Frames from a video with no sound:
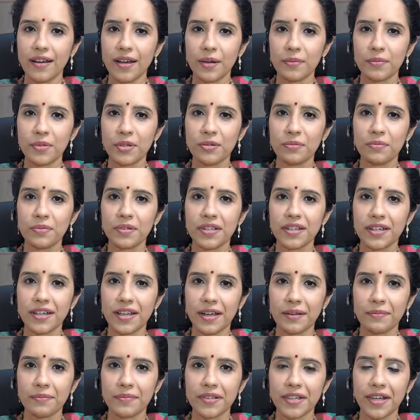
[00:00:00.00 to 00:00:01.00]
I'm human and
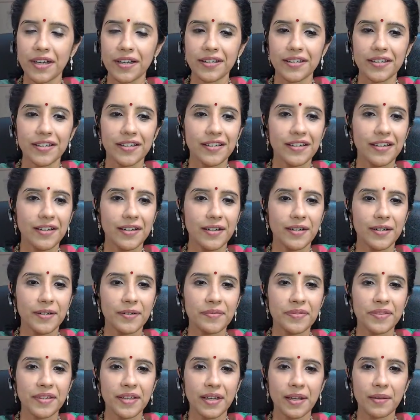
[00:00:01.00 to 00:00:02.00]
I'm tired.
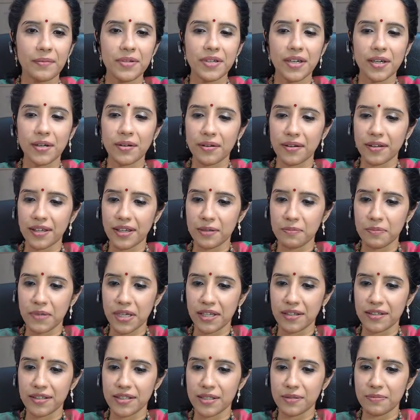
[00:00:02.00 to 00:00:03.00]
And I'm trying to get my
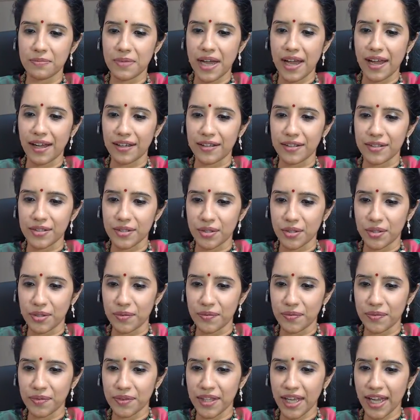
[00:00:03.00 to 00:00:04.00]
energy back. So
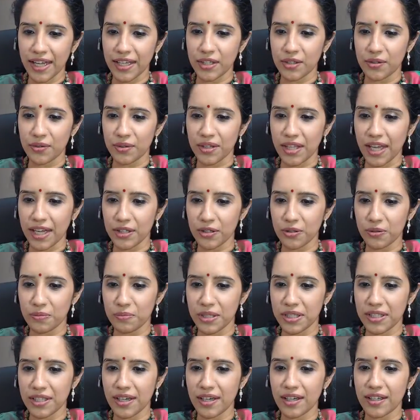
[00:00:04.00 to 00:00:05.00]
thank you. Thank you,
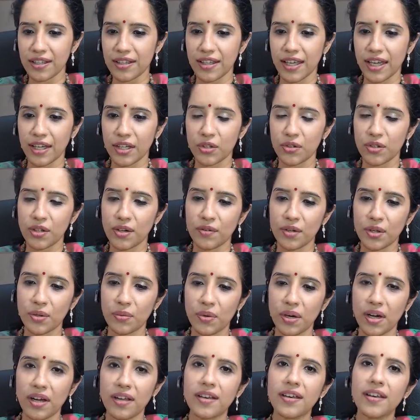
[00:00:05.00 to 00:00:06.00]
Bina. Thank you,
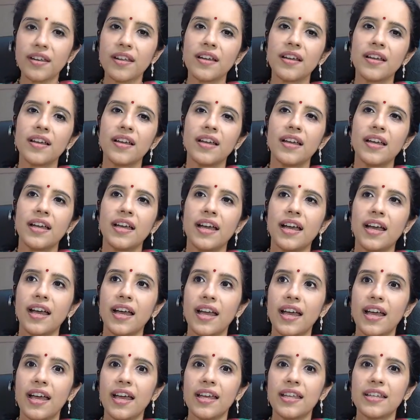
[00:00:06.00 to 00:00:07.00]
everyone.
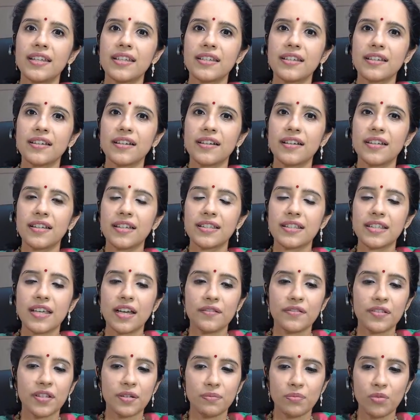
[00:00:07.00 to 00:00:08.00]
And let's
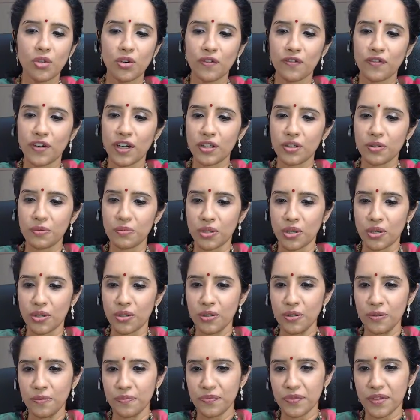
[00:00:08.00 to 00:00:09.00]
have some more fun
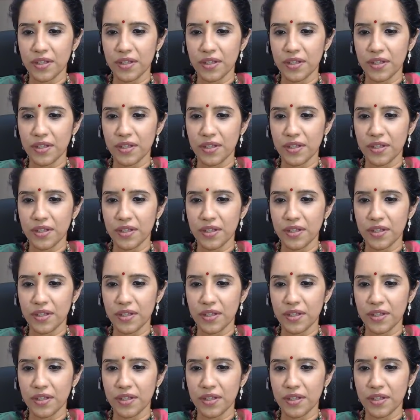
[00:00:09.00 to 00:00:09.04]
tomorrow.